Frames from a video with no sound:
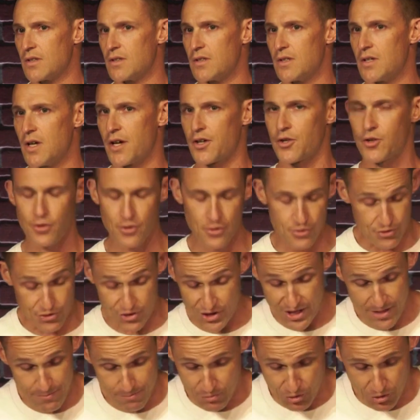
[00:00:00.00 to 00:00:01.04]
A cruise
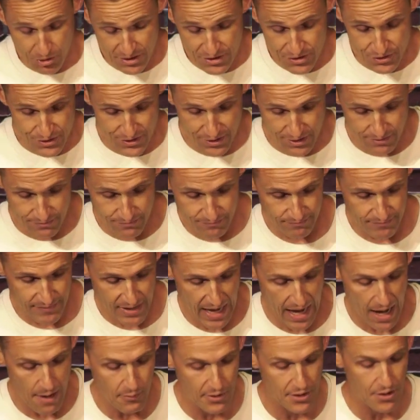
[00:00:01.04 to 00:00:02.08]
ship Christian, I would